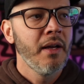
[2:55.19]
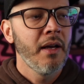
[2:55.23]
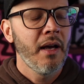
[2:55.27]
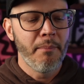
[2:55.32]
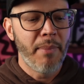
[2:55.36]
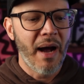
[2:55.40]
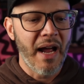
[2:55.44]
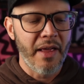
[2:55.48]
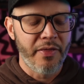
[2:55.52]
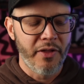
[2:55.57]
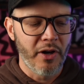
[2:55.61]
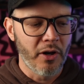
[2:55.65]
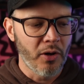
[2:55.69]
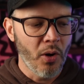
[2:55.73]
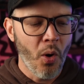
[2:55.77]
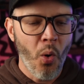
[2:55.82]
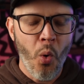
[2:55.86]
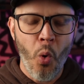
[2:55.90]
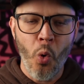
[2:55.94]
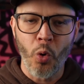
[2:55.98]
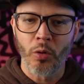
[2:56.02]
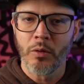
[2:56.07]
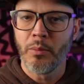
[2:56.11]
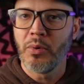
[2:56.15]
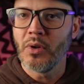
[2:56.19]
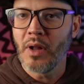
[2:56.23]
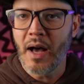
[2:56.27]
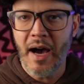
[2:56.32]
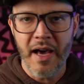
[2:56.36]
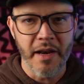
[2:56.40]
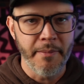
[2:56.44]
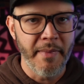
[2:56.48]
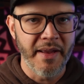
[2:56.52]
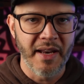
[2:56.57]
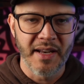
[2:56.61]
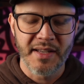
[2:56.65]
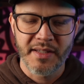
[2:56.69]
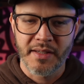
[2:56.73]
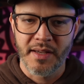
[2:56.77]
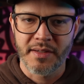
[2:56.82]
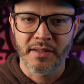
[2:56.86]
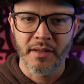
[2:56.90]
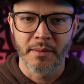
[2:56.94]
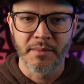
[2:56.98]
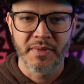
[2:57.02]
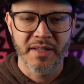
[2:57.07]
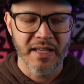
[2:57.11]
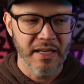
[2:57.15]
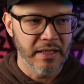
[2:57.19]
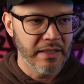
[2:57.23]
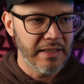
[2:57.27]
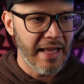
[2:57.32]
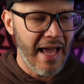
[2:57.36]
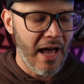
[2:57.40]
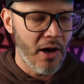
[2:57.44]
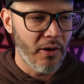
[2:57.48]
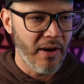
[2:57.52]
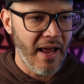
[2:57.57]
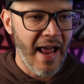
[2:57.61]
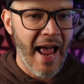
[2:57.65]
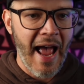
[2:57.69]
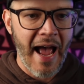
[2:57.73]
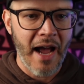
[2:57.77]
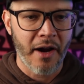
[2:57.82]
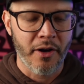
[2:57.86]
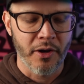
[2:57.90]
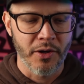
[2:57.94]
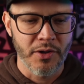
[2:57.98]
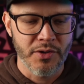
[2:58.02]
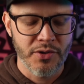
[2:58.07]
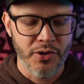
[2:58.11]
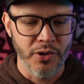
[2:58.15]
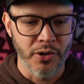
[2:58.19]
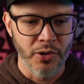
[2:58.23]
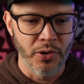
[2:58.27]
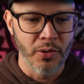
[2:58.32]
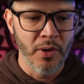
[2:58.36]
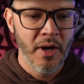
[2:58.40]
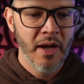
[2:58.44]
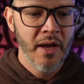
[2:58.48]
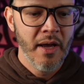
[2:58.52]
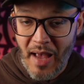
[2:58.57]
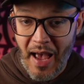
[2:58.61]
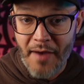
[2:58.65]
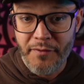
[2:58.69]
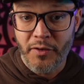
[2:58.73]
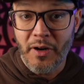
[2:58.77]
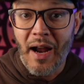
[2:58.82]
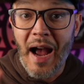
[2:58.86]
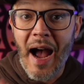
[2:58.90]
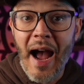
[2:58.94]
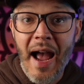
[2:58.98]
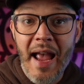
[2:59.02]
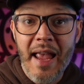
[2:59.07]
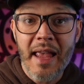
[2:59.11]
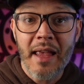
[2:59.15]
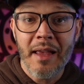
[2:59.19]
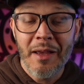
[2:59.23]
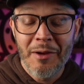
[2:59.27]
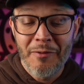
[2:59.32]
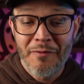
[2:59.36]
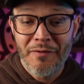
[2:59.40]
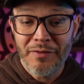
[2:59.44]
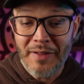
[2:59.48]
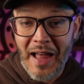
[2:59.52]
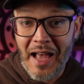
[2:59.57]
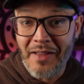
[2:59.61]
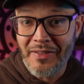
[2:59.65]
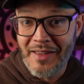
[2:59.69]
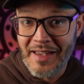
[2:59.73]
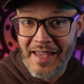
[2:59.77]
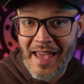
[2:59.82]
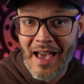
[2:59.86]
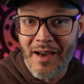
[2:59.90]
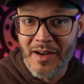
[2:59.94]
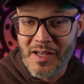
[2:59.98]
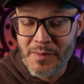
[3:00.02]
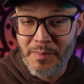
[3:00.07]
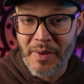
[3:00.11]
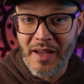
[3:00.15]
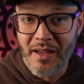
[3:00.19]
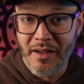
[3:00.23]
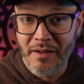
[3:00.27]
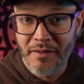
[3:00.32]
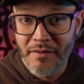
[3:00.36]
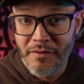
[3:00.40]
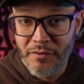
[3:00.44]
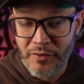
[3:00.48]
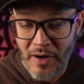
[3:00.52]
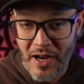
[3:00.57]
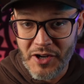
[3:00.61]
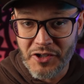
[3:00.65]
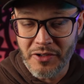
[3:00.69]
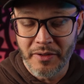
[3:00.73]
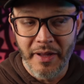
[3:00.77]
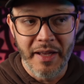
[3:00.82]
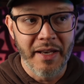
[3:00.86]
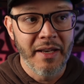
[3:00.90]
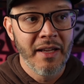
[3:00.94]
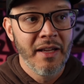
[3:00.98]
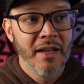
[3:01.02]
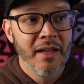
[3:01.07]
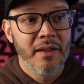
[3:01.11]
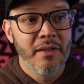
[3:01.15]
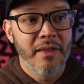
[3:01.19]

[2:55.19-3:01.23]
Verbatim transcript: by their horrible automated systems that allowed a hacker to, after I flagged the account as being fraudulent,